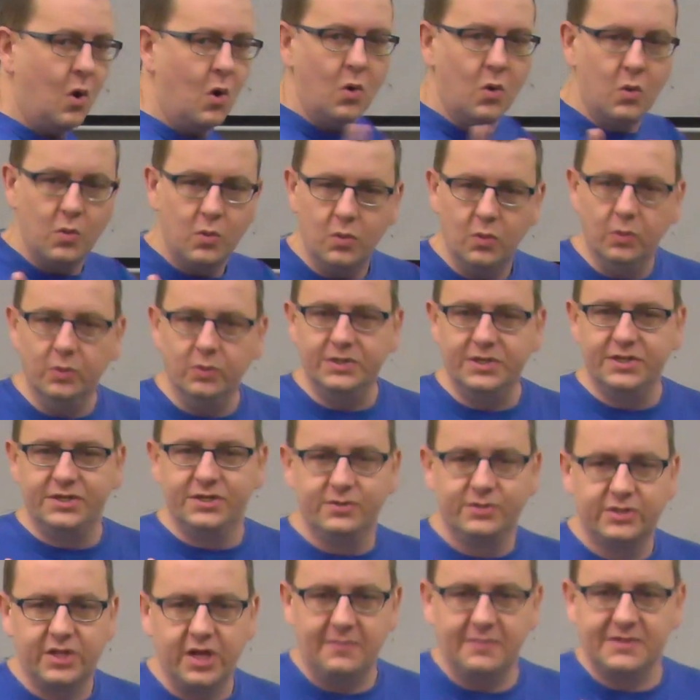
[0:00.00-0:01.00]
And did
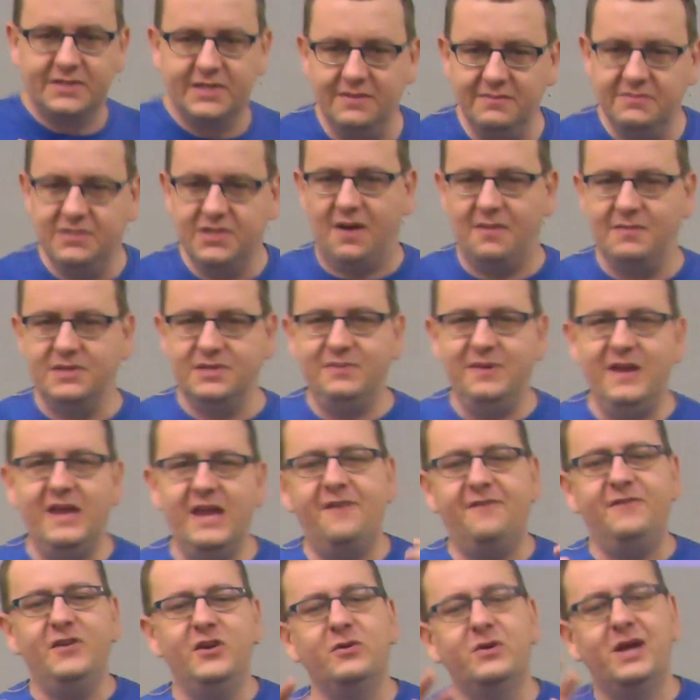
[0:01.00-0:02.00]
you stop at the same time as me?
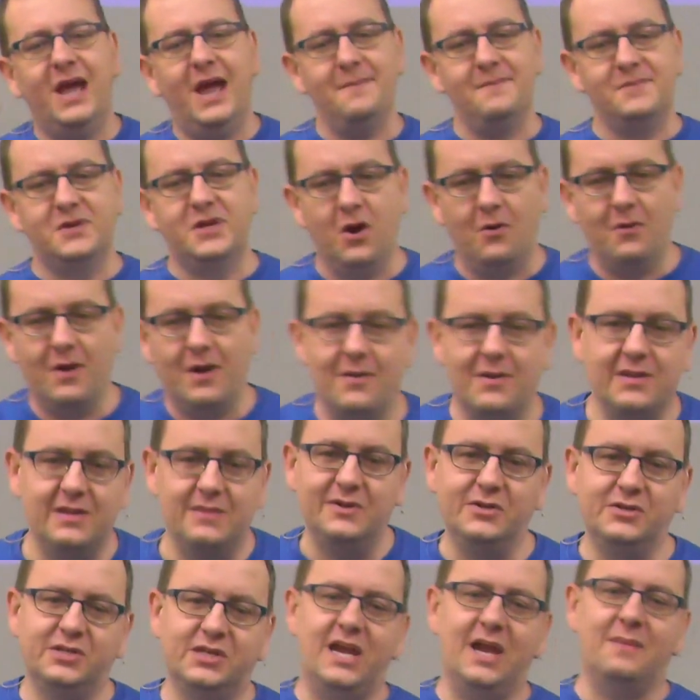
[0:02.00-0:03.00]
If you kept going when the
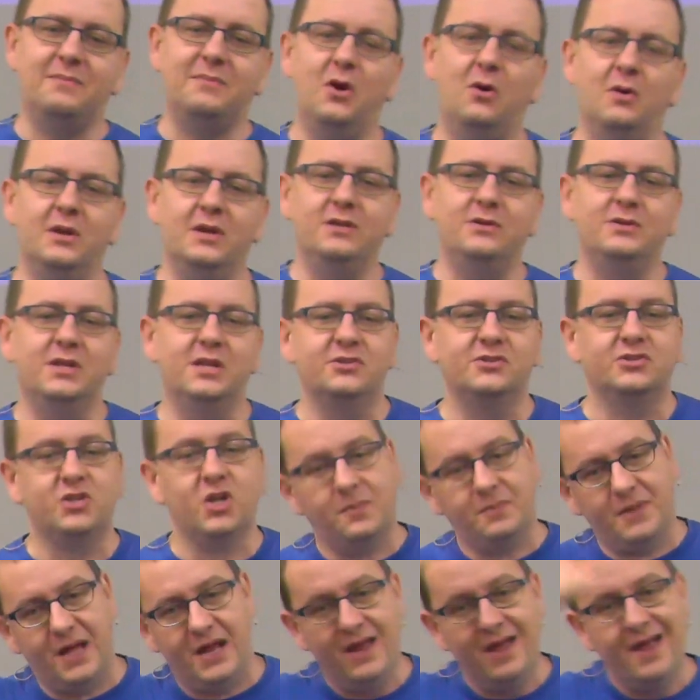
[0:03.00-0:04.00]
music kept going and you didn't stop, then